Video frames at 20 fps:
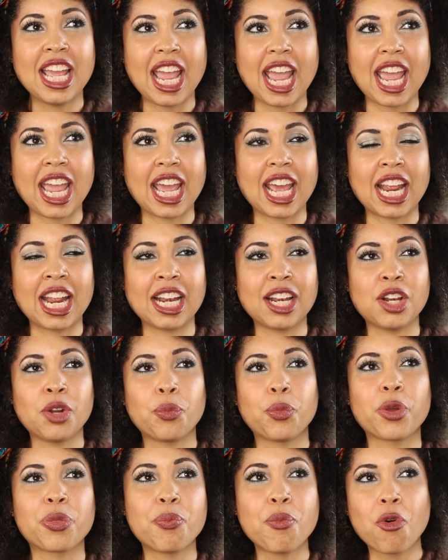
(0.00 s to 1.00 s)
And
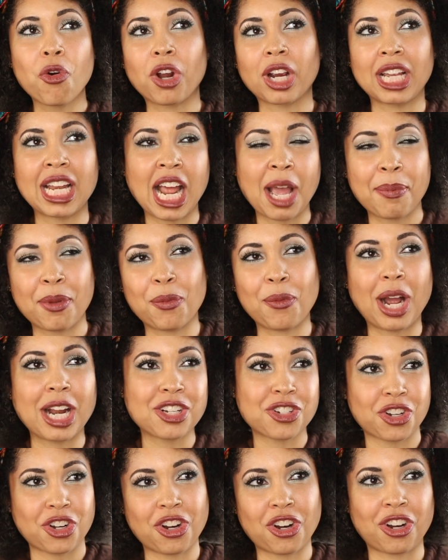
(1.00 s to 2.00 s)
with Morgan, I've been
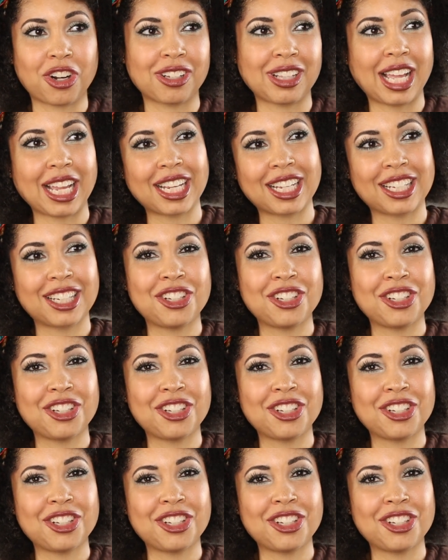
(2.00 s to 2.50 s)
watching her like,